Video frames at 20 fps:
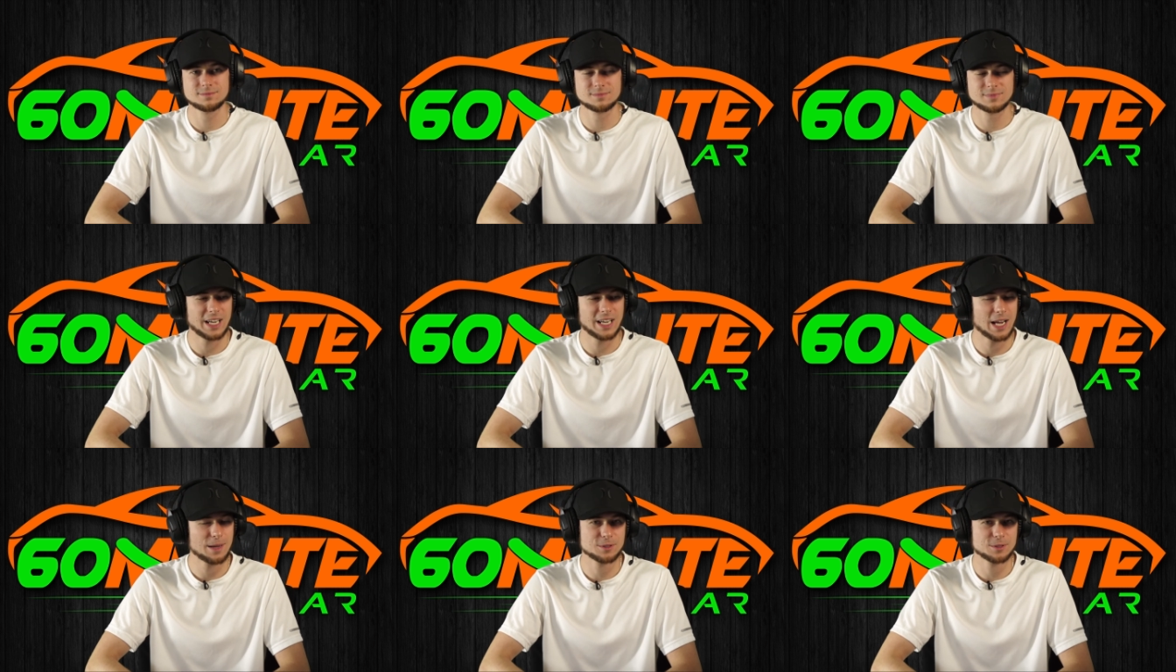
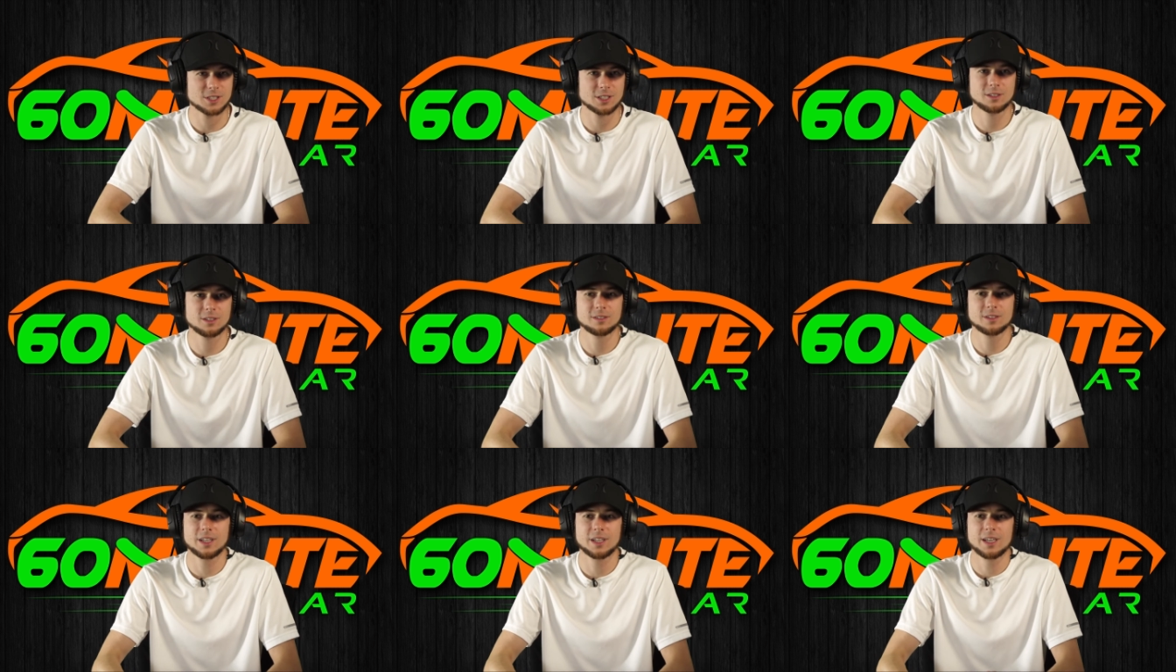
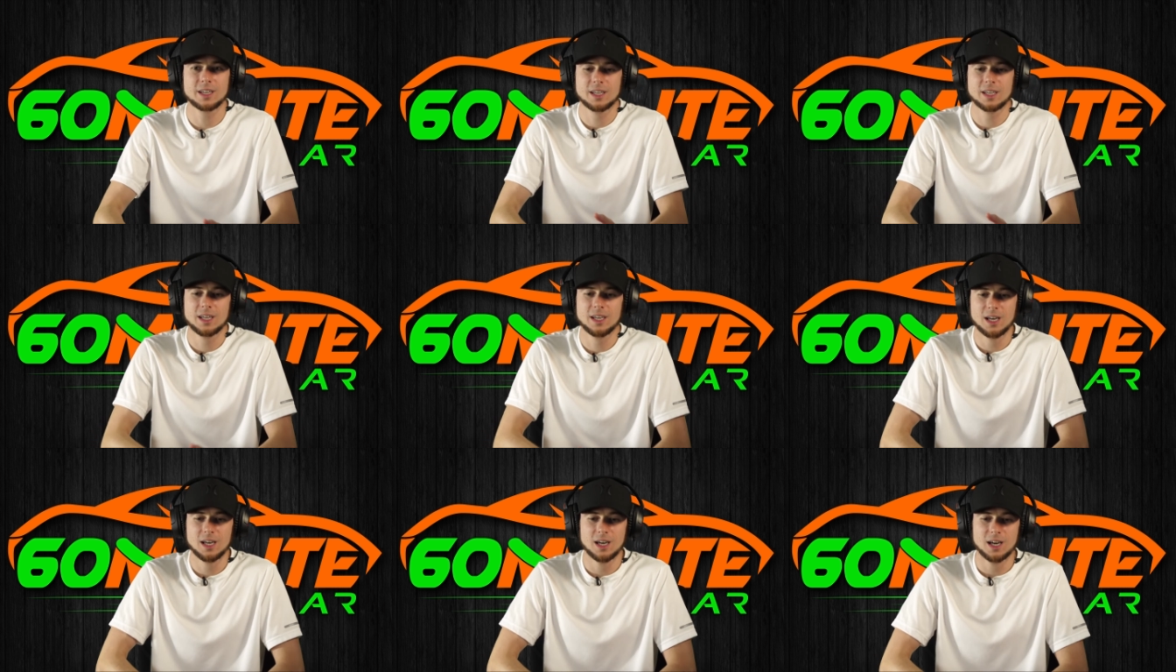Absolutely.
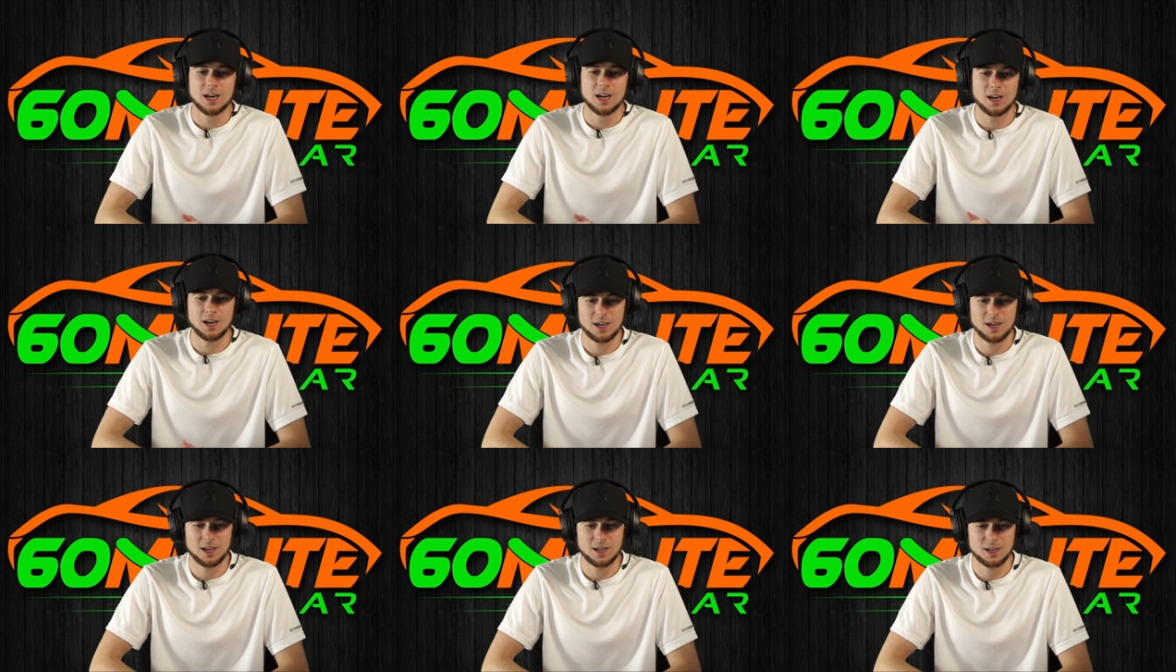
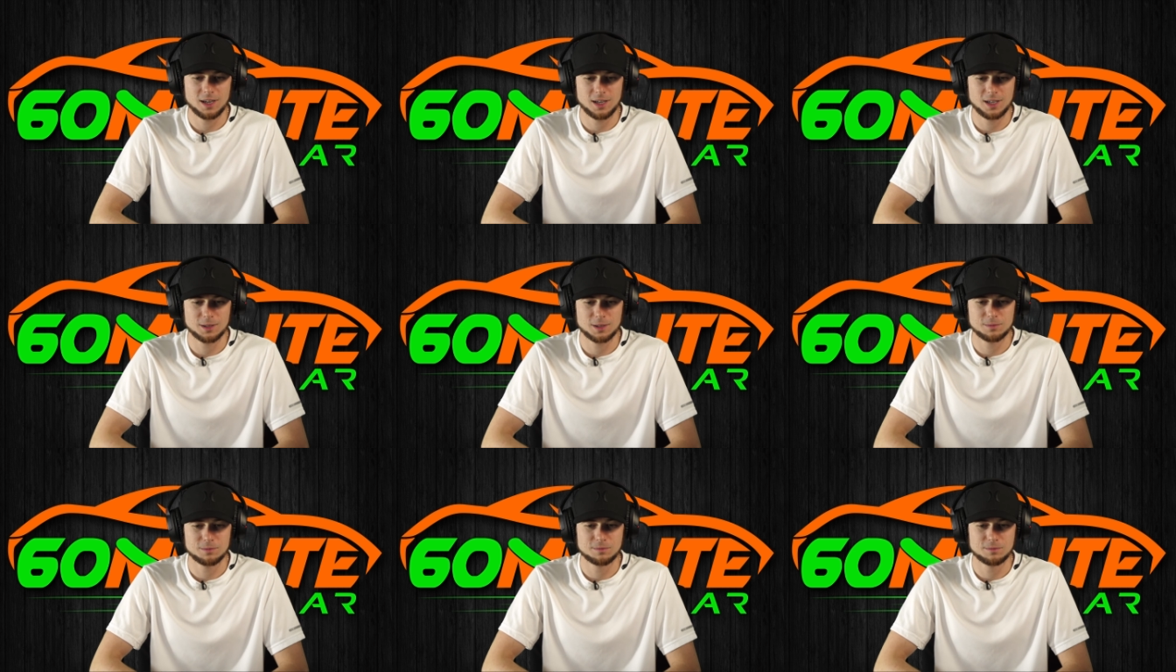
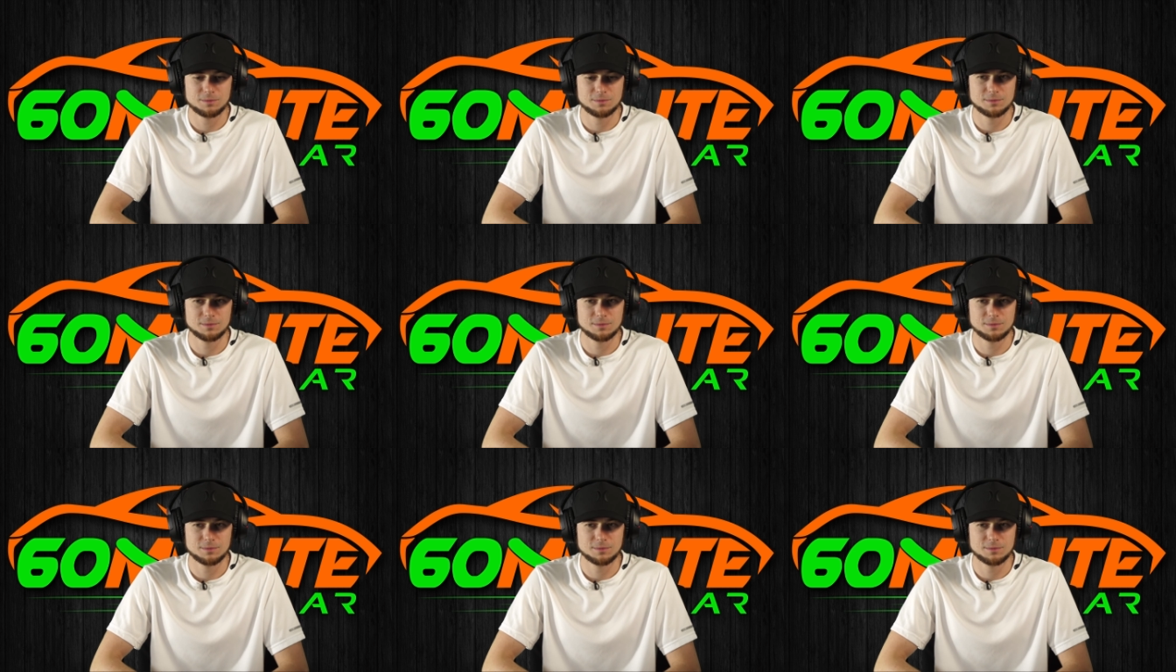Um,